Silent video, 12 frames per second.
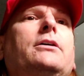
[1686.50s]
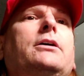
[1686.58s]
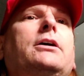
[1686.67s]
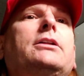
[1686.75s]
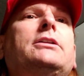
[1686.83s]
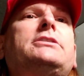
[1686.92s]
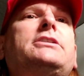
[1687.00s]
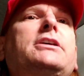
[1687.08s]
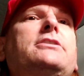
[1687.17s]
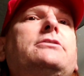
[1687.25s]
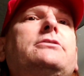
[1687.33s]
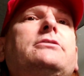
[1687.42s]
Let's
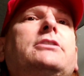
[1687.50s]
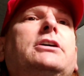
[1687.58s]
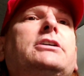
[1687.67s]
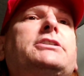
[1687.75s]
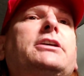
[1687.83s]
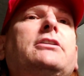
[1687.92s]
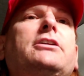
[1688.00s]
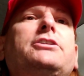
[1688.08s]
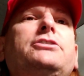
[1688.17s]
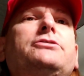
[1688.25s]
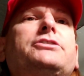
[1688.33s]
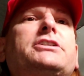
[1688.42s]
say you settle on
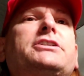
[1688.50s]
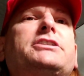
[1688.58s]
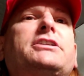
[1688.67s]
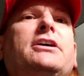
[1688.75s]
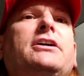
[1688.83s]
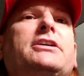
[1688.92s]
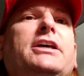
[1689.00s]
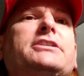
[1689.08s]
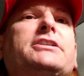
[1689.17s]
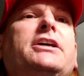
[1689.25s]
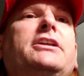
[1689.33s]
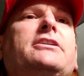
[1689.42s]
a used
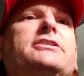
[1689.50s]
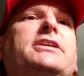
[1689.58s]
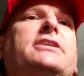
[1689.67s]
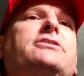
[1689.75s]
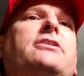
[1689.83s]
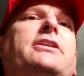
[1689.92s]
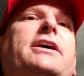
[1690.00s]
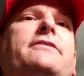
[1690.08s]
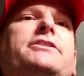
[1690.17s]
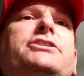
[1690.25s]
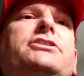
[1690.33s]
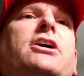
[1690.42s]
Cascadia because that's all they
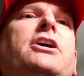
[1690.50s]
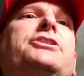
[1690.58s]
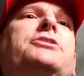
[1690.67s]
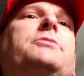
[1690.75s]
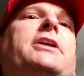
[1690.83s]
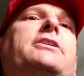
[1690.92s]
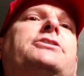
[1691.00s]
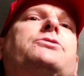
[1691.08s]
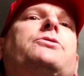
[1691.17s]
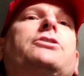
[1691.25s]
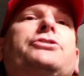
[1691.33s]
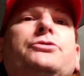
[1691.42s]
have in stock. Your plan is
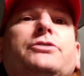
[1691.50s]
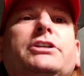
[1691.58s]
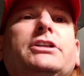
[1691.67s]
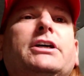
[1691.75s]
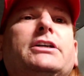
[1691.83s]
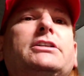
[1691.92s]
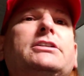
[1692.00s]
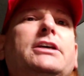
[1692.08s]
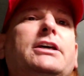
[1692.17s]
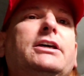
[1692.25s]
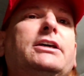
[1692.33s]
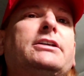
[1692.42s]
to order a new one in 90
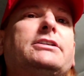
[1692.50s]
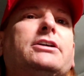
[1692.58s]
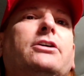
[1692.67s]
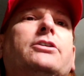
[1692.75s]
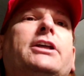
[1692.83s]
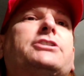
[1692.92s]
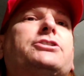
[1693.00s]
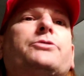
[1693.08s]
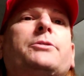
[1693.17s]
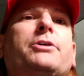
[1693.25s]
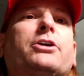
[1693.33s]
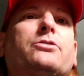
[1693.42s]
days. Oh, that's the
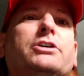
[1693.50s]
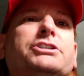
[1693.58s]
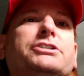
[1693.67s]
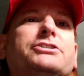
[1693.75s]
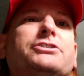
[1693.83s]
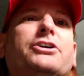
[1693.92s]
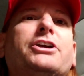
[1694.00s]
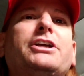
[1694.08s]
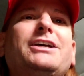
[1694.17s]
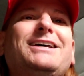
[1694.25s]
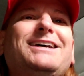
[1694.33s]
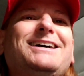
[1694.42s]
repair question. Sorry.
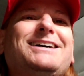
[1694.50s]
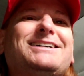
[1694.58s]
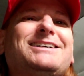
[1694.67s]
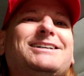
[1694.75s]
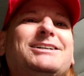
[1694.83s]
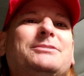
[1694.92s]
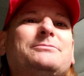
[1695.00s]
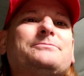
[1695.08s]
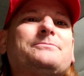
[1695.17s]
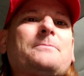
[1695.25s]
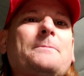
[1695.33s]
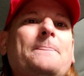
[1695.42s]

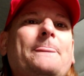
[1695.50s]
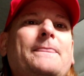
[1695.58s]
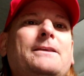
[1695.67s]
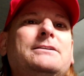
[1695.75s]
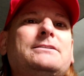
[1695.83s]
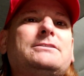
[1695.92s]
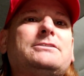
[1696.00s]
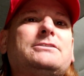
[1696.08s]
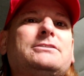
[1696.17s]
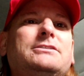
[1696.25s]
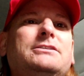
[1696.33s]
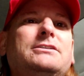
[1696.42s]
Let's
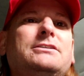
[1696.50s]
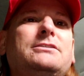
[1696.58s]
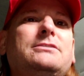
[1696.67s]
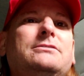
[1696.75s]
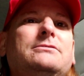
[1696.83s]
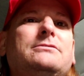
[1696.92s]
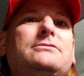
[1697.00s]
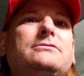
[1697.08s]
see.